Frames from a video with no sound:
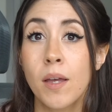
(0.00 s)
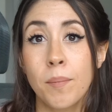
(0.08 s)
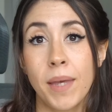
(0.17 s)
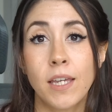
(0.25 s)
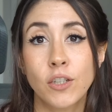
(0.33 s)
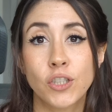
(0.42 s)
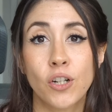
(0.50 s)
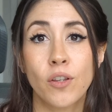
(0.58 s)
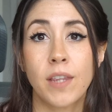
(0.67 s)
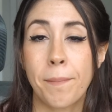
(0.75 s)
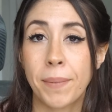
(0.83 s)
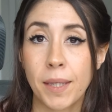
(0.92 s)
making sure
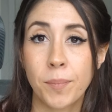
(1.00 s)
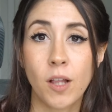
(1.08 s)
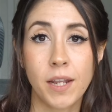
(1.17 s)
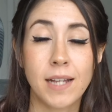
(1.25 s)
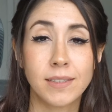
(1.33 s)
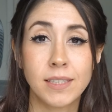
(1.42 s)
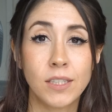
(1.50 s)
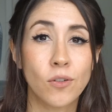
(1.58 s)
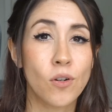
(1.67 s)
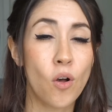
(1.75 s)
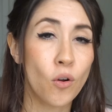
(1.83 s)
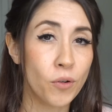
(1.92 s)
that people on Etsy
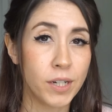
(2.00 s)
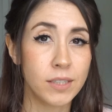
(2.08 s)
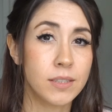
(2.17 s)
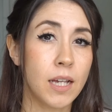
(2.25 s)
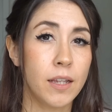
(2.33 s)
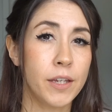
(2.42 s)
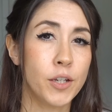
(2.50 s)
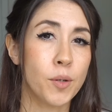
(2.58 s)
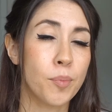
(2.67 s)
are already selling your